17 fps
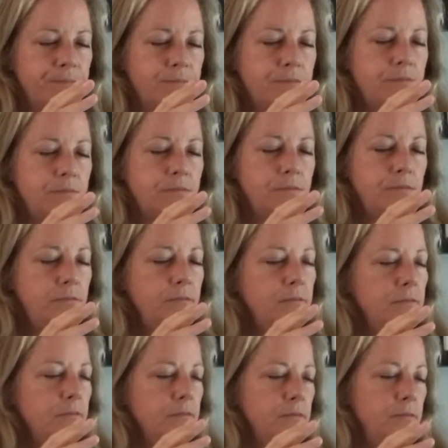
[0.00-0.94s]

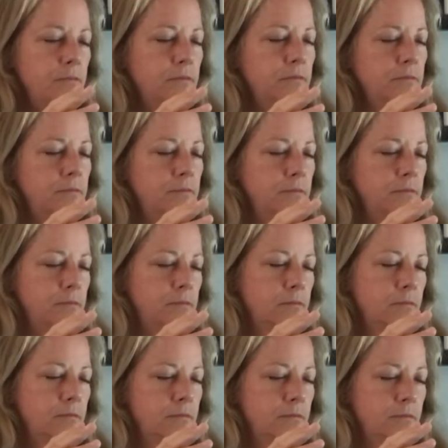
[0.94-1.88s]

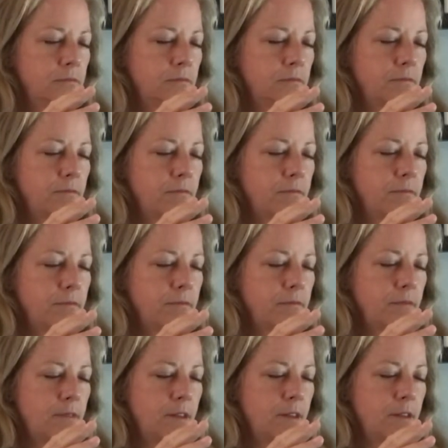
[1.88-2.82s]

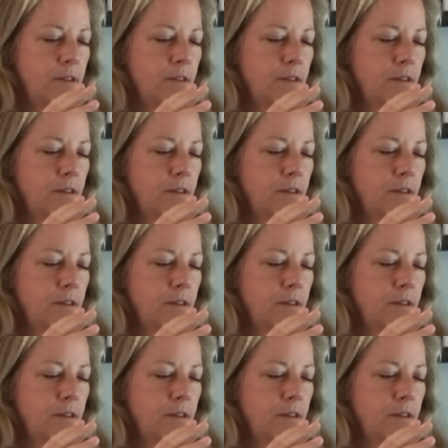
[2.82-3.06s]
No one is speaking in this clip.